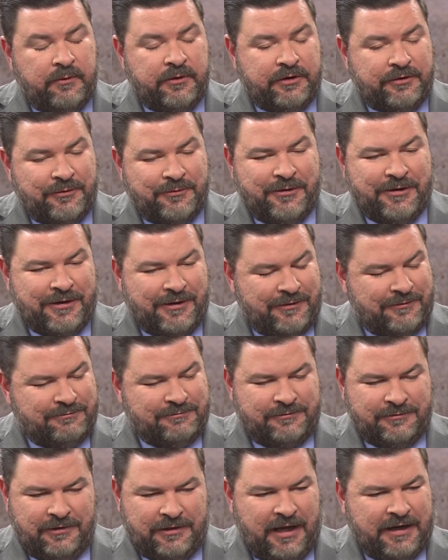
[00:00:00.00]
We
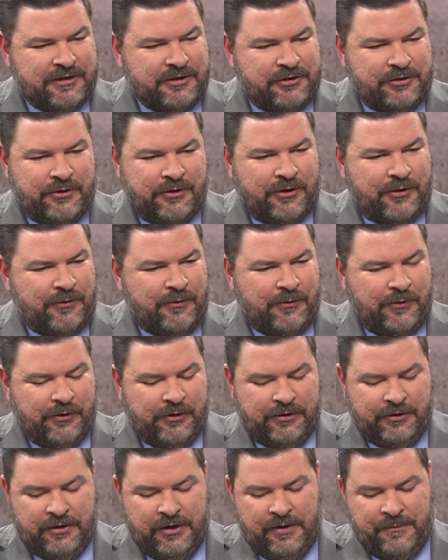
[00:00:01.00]
like to toot our
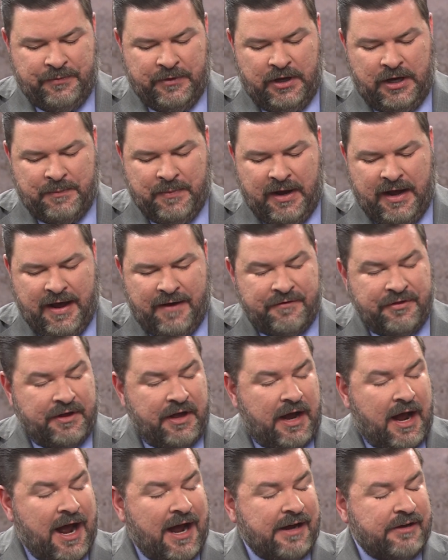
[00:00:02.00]
horn about having
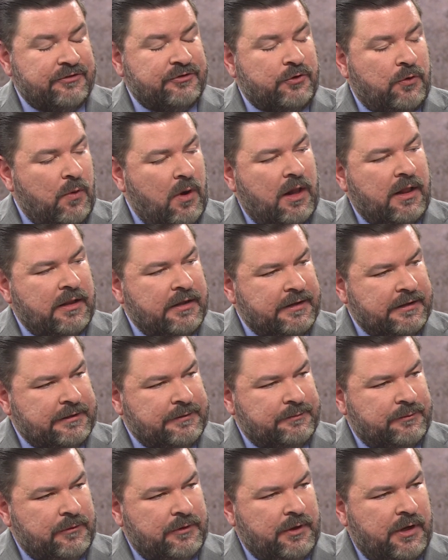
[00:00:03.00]
the highest
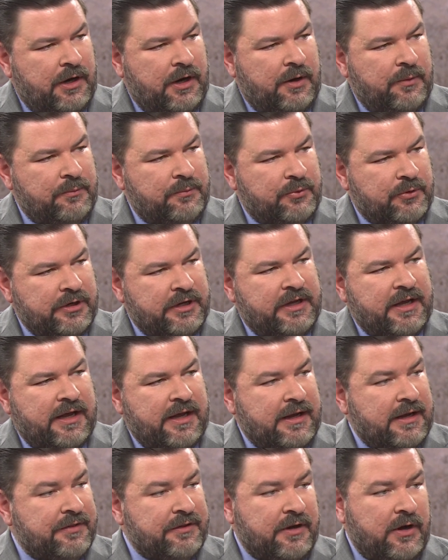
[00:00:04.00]
quality
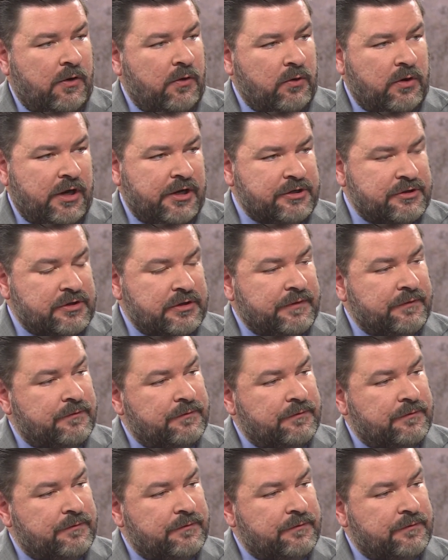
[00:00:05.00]
pre-K in the whole country,